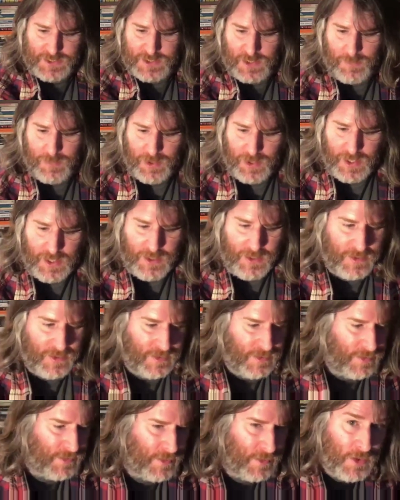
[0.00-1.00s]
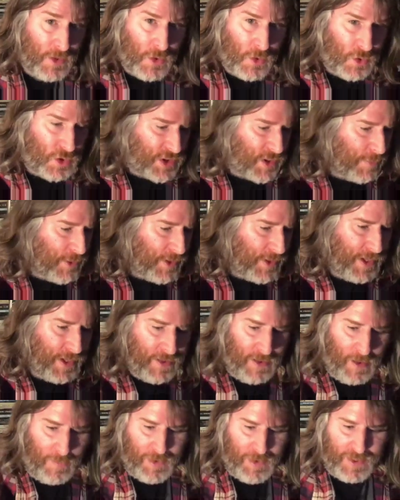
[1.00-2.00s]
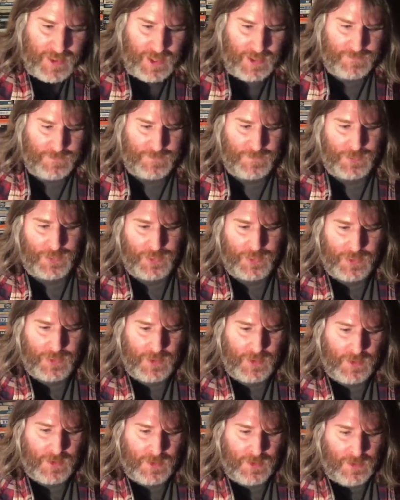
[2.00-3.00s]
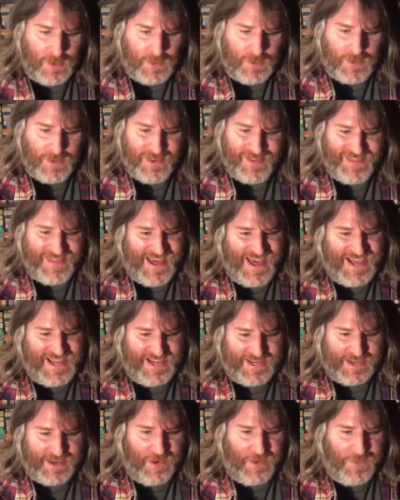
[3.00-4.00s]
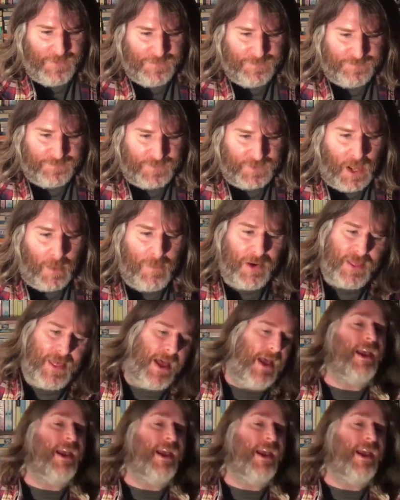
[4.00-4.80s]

Should I put it here? Or should I put it there? I'll put it there. There you go. I'll put it there.